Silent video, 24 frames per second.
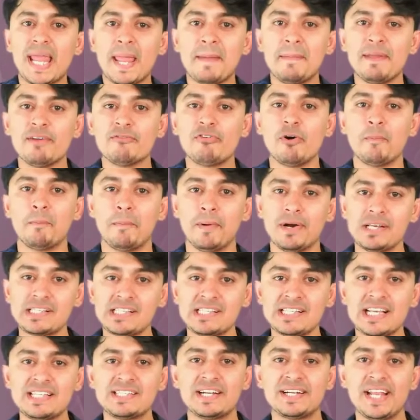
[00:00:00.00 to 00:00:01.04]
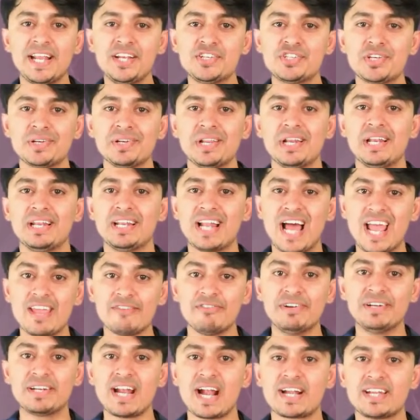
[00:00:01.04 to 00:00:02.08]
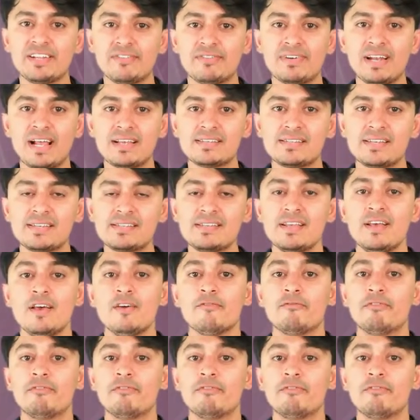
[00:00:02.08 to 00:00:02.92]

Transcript: aiming for personalized attention in live interactive classes